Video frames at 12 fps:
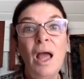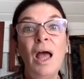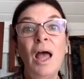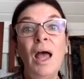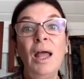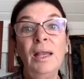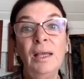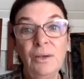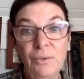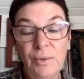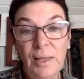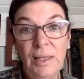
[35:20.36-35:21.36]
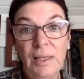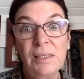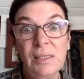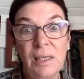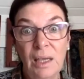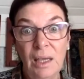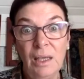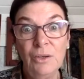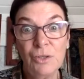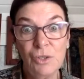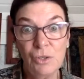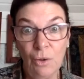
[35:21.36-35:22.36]
And he could really see
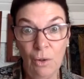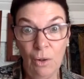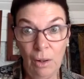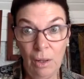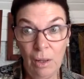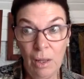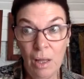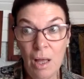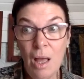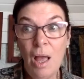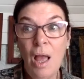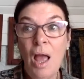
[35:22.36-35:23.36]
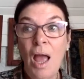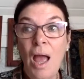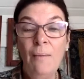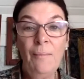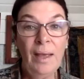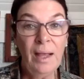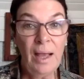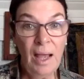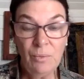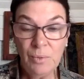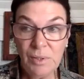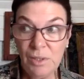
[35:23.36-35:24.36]
your soul. And my
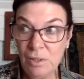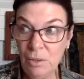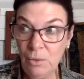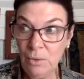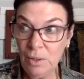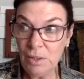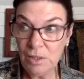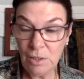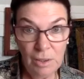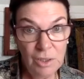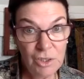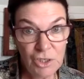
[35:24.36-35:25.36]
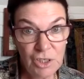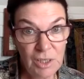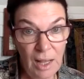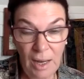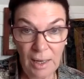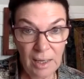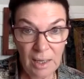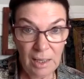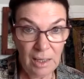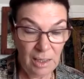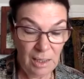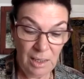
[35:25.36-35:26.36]
guide was so astonished that
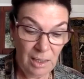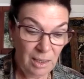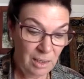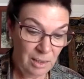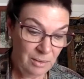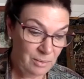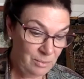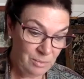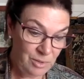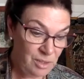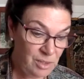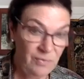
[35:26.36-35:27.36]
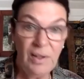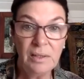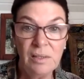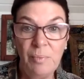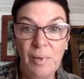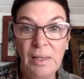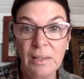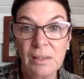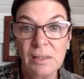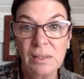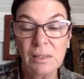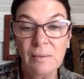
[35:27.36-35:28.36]
he just fell to
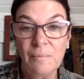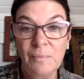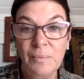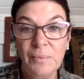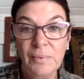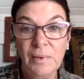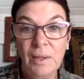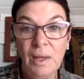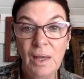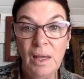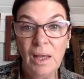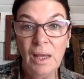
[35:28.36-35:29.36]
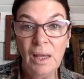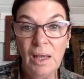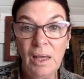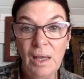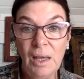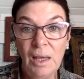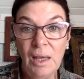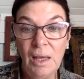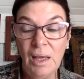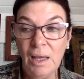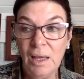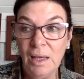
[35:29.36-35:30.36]
bits.
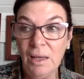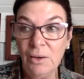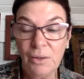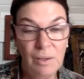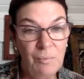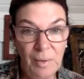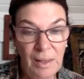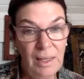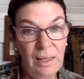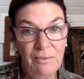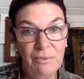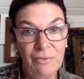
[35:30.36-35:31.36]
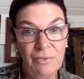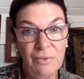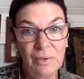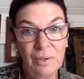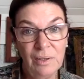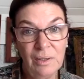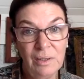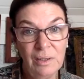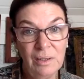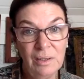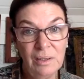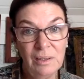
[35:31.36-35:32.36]
He couldn't believe
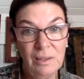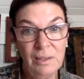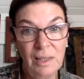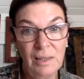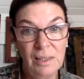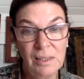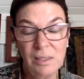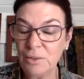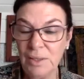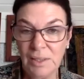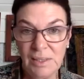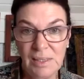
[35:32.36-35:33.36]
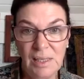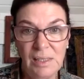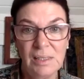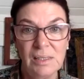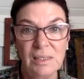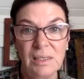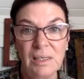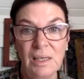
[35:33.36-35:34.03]
that this could exist.